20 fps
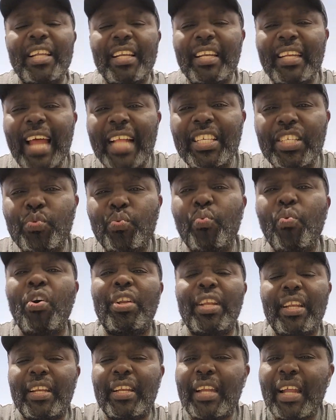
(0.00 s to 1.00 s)
That is
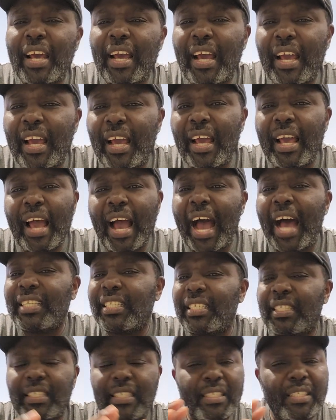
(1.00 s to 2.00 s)
what
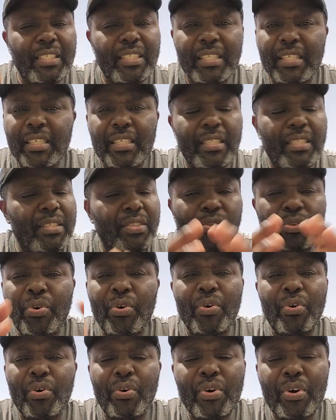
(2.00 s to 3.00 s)
has
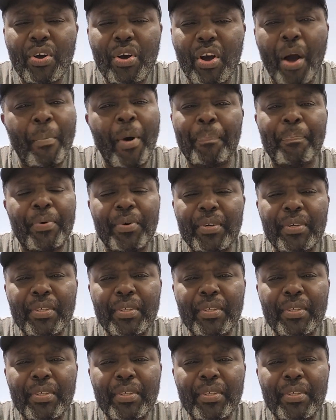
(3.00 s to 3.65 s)
come up,